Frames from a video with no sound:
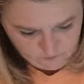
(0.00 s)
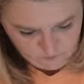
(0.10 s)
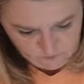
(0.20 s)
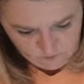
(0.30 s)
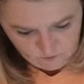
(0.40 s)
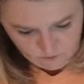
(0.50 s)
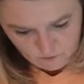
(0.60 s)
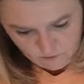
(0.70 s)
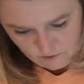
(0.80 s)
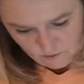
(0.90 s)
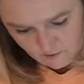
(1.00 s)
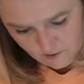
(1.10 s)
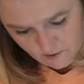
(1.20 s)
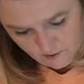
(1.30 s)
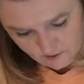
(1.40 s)
So go
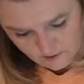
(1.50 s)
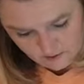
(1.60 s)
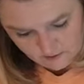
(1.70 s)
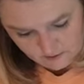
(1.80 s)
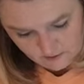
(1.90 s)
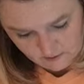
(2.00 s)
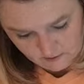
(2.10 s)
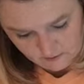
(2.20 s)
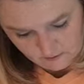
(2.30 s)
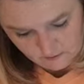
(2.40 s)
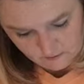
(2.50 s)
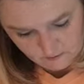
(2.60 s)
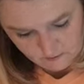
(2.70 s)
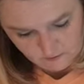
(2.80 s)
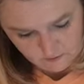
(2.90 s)
real easy
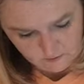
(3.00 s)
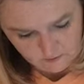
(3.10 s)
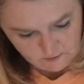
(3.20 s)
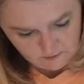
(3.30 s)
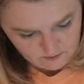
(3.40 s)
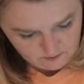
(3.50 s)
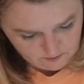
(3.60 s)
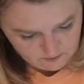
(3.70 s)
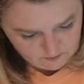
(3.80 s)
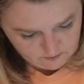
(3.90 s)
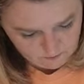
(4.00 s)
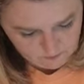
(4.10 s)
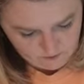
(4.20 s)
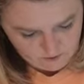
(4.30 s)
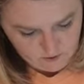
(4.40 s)
because it's
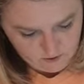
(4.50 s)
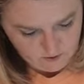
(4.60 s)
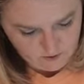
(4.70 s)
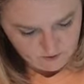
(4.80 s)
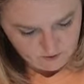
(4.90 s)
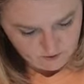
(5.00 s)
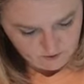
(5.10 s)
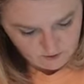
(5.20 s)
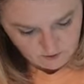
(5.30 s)
wanting to.